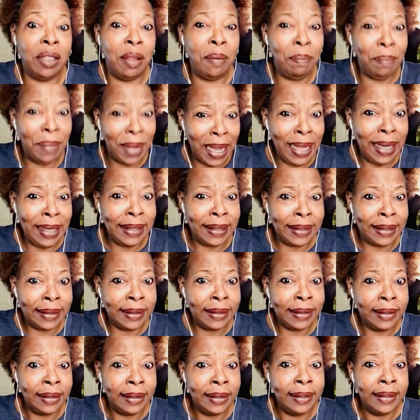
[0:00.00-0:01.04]
bite
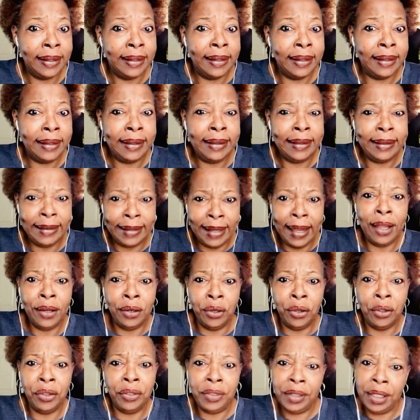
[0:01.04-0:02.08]
down
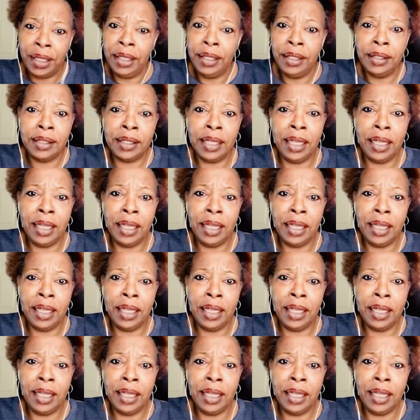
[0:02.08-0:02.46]
on things.